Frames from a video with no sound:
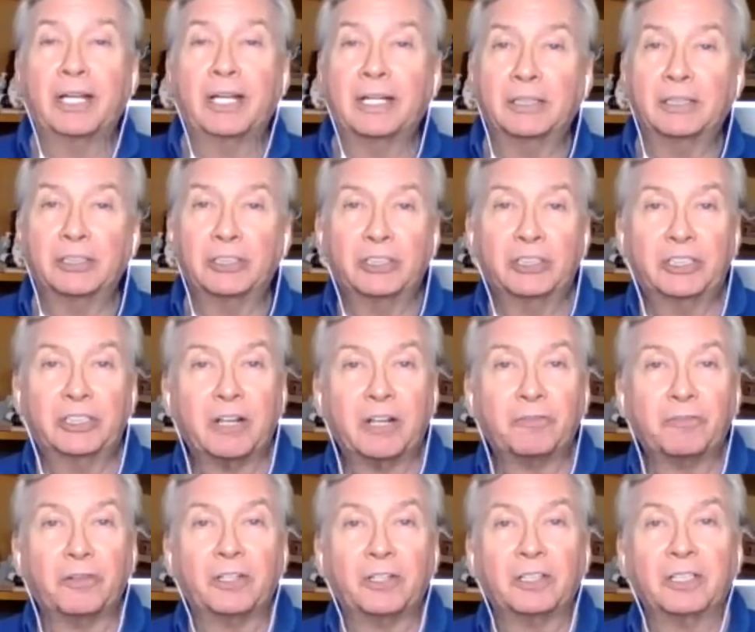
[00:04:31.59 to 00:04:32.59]
and it's
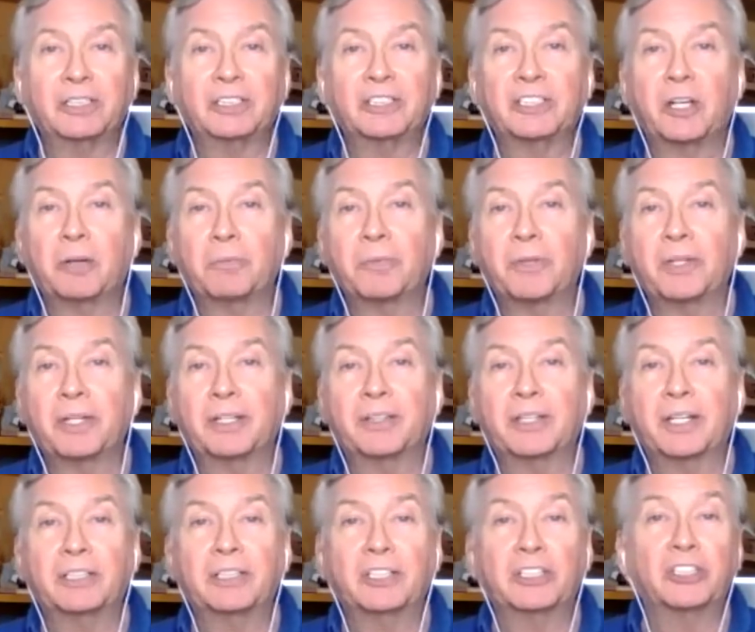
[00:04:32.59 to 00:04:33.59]
definitely something
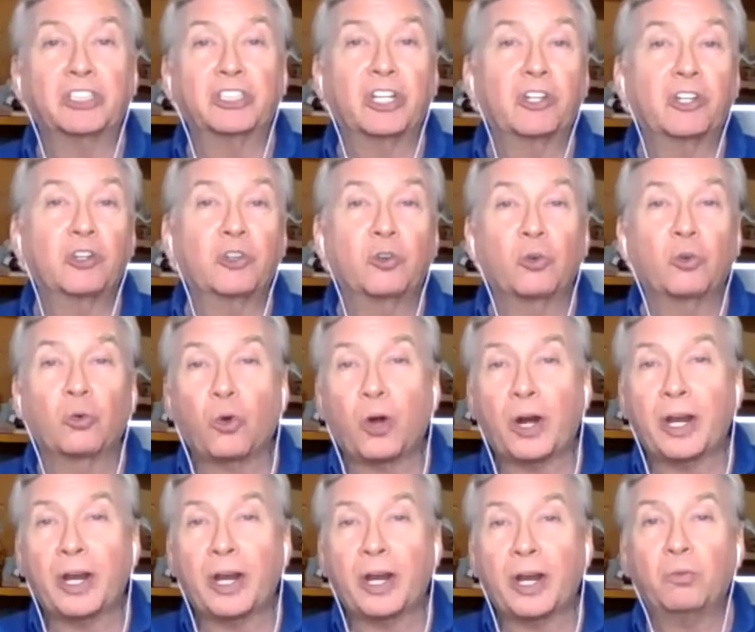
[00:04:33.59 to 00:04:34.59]
that is a
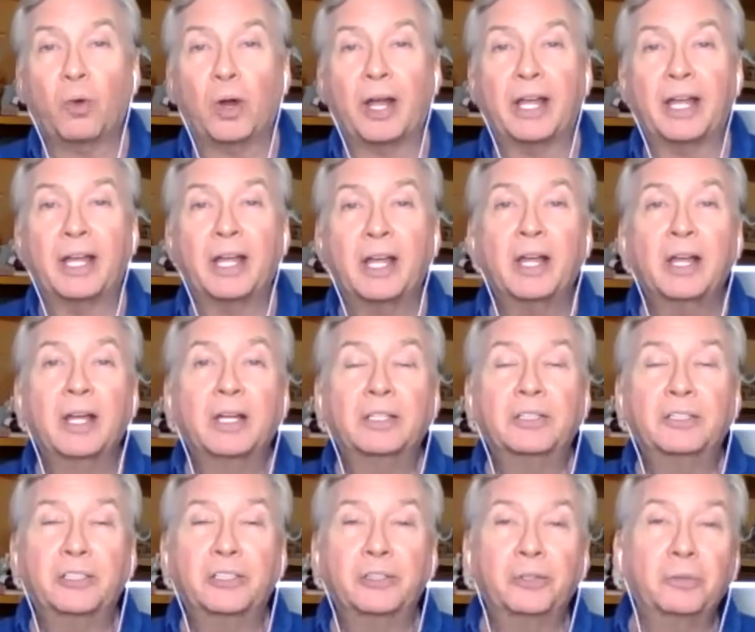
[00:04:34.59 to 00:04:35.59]
great way
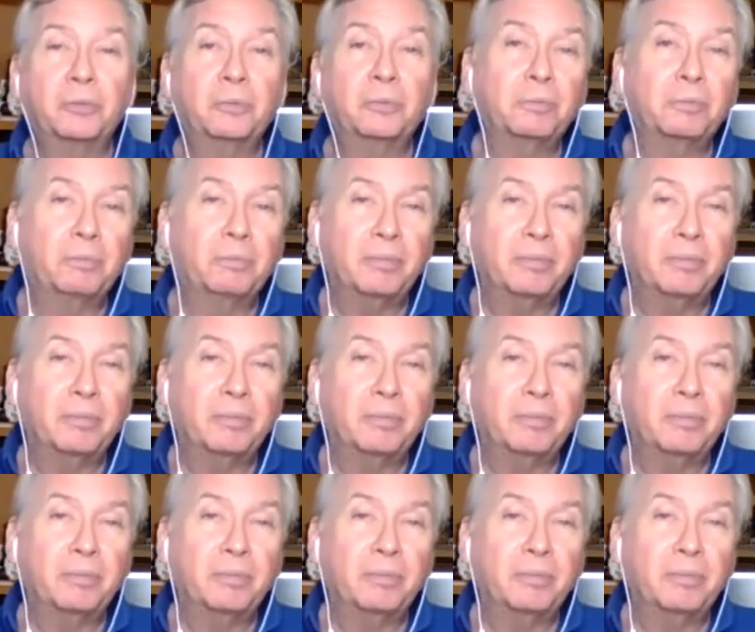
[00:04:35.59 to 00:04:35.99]
to,